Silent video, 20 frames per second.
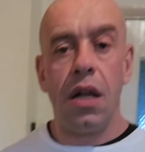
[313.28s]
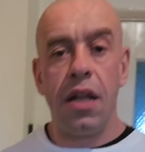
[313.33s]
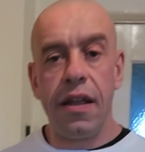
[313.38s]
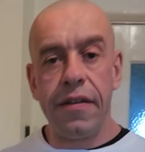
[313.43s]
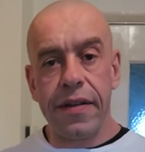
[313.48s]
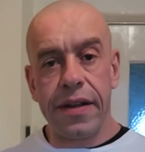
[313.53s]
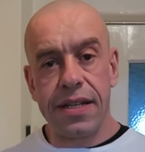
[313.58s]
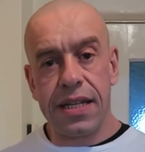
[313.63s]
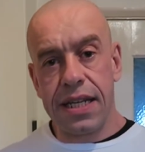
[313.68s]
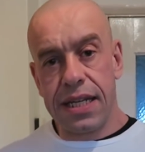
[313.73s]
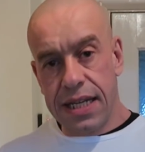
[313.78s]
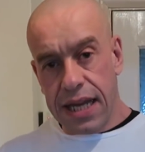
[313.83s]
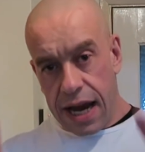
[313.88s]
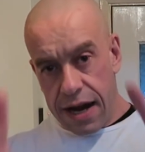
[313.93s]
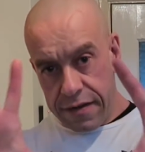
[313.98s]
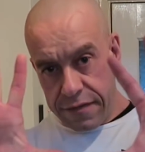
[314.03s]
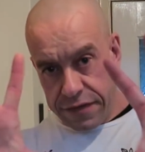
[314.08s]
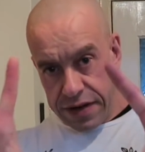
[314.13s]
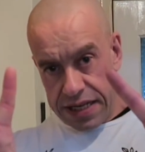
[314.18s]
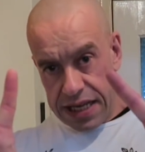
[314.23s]
Leave that to
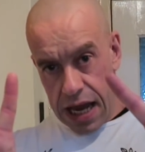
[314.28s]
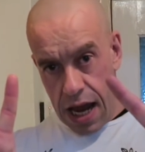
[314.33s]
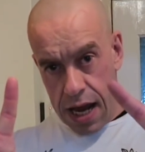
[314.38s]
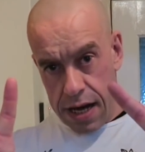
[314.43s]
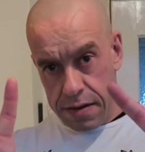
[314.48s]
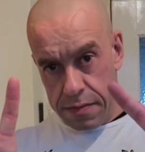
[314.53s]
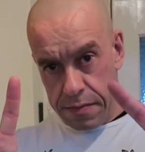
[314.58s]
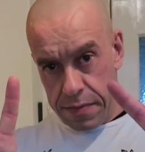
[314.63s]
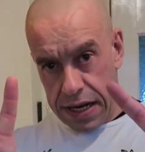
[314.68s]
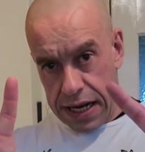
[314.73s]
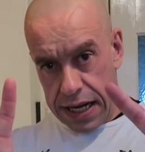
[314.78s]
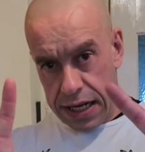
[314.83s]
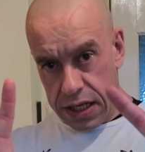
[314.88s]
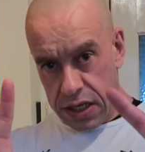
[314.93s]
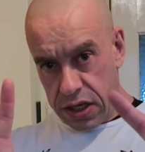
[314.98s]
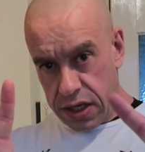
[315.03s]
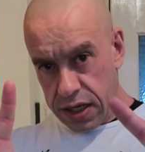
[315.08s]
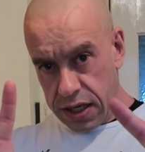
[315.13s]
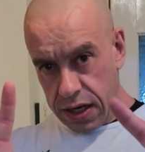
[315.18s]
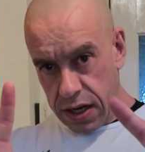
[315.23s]
stand for 10 minutes